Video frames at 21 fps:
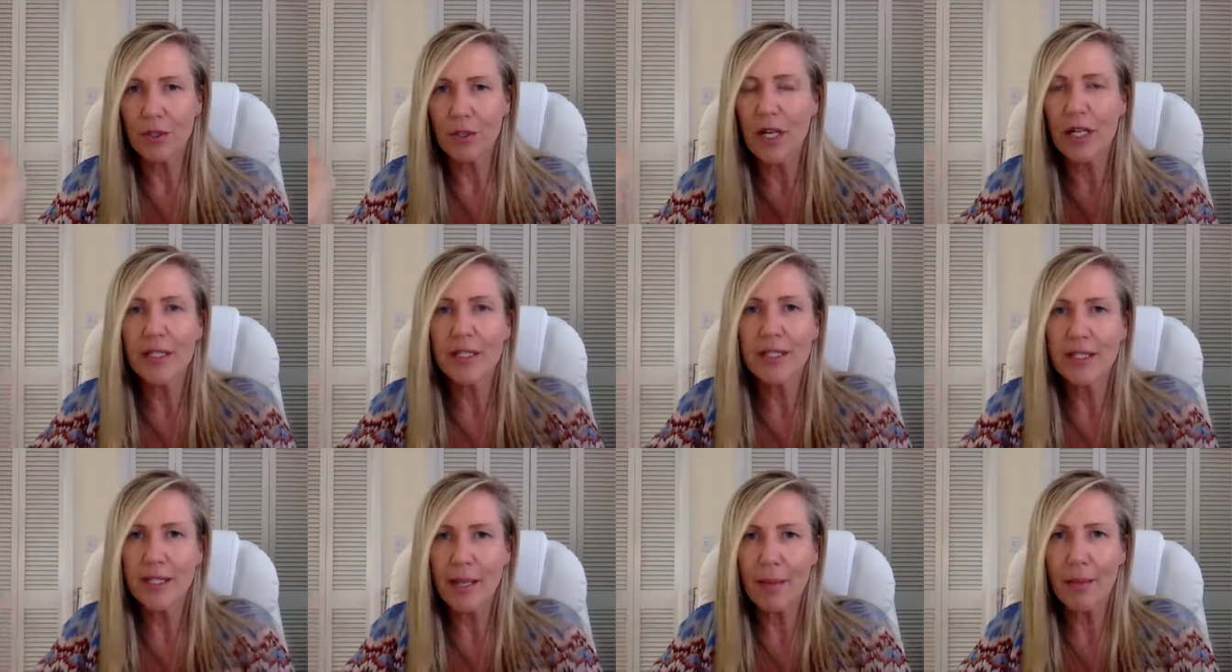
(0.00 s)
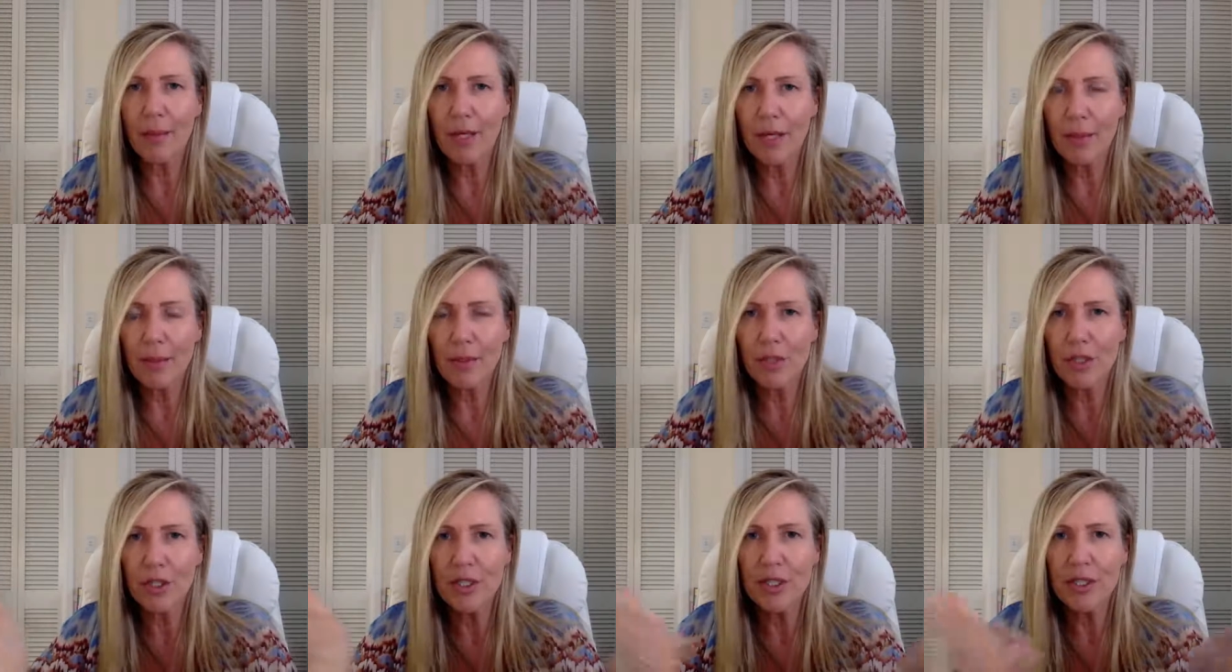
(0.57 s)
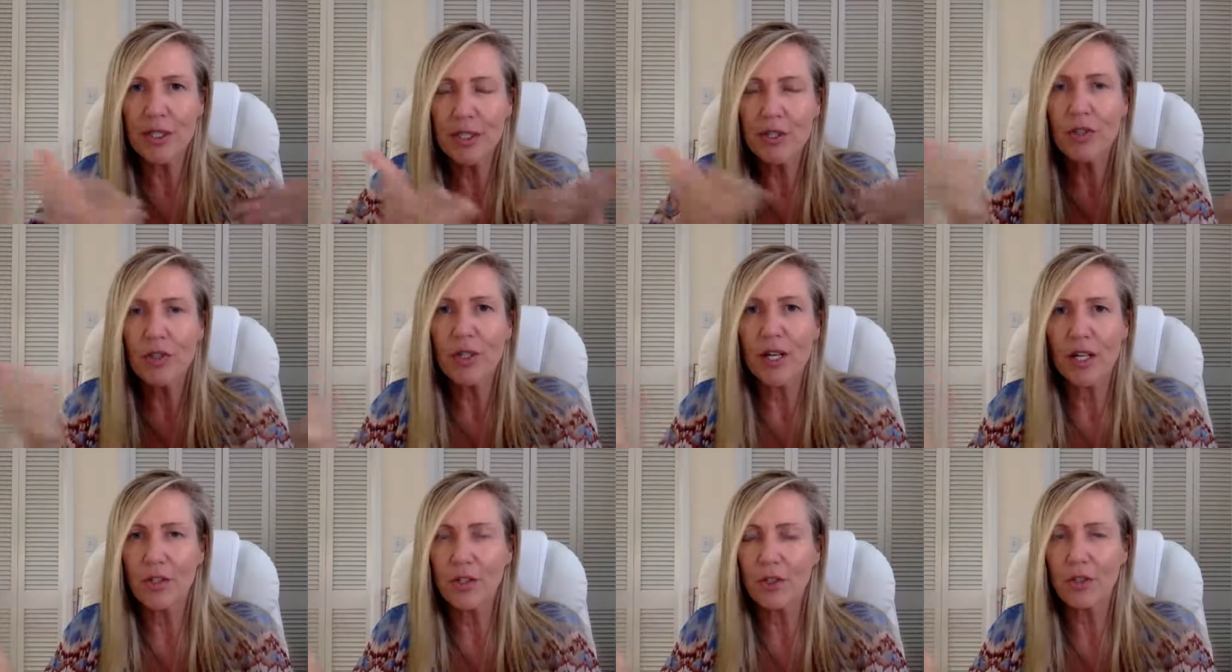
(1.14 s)
She's not a celebrity, but she's
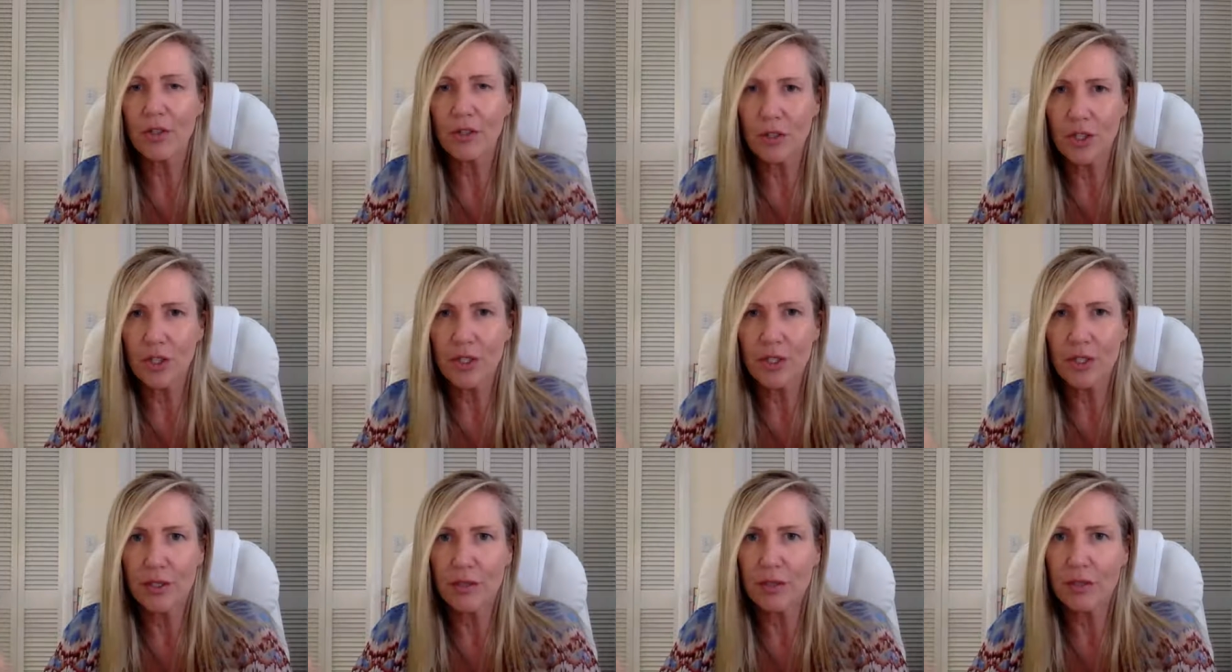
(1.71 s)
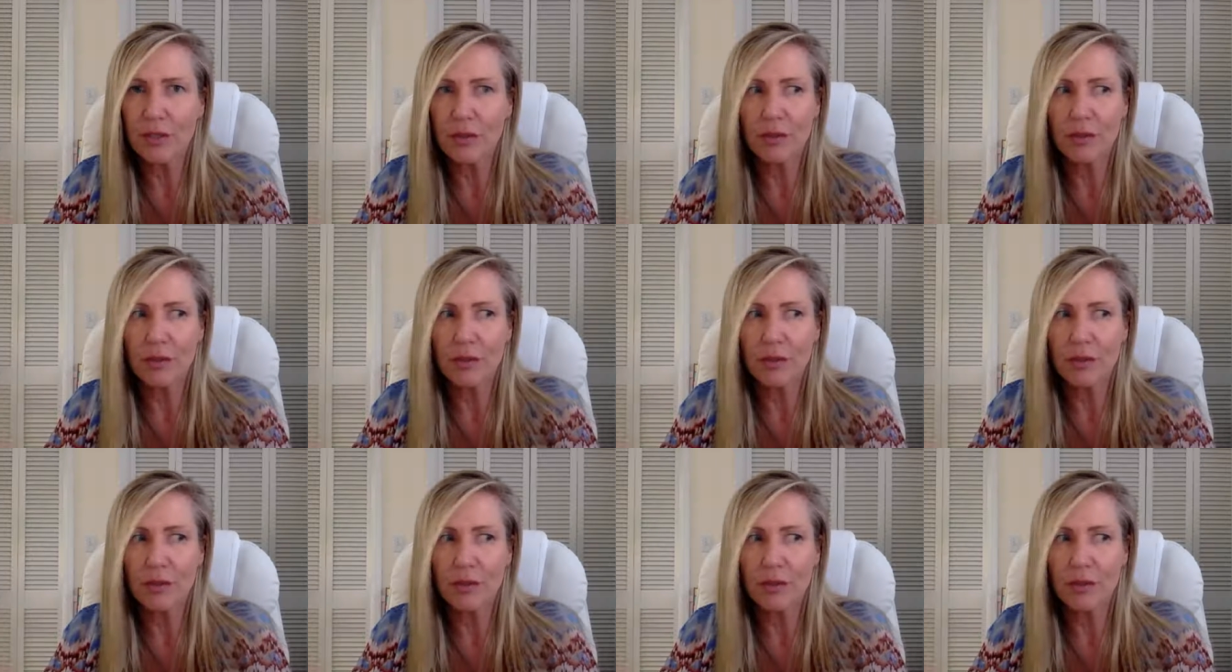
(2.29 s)
international. She's